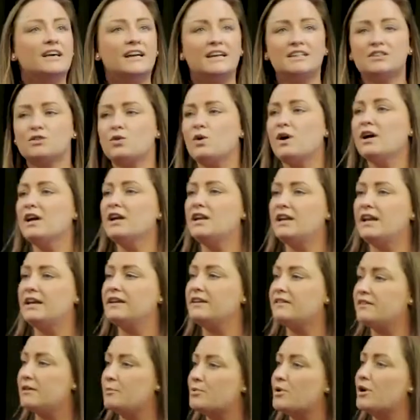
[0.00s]
it's quite a
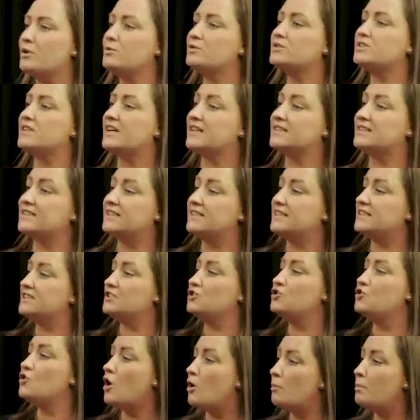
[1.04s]
lengthy process, and it's
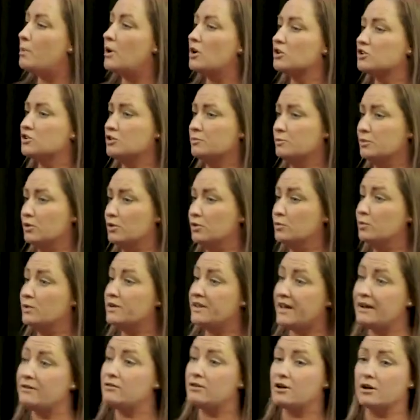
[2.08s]
not possible
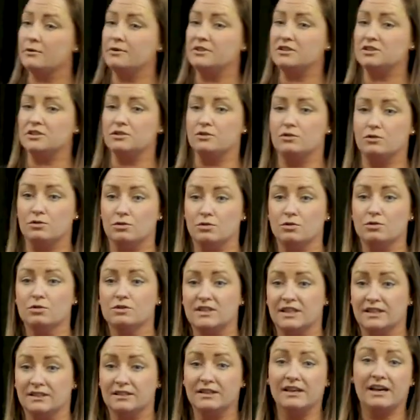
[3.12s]
without going to
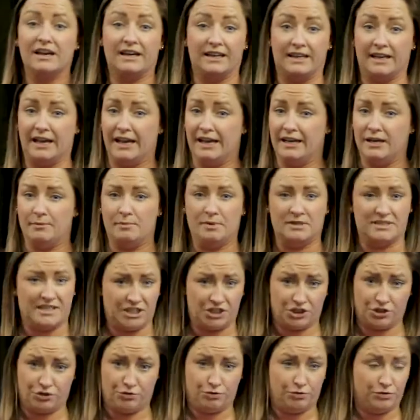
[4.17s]
court and getting a
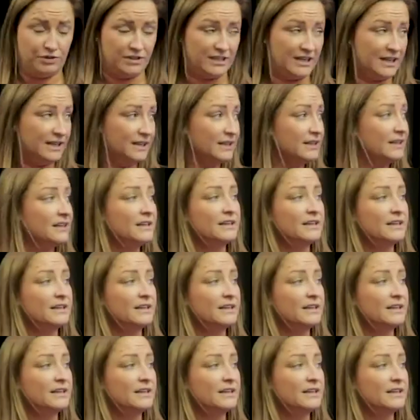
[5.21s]
possession order